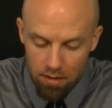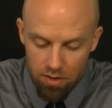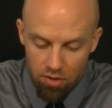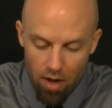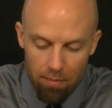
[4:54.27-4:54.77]

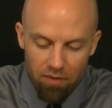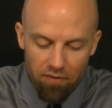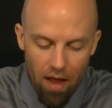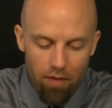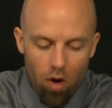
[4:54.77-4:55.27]
described the
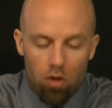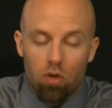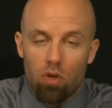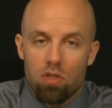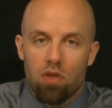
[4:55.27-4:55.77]
5
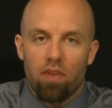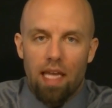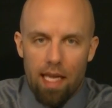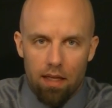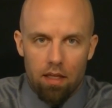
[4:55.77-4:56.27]
articles of
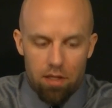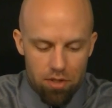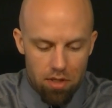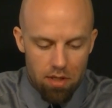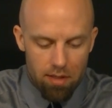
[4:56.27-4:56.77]

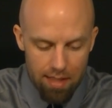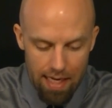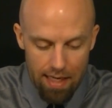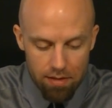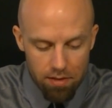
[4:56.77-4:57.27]
English
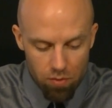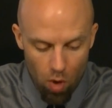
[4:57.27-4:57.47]
deists.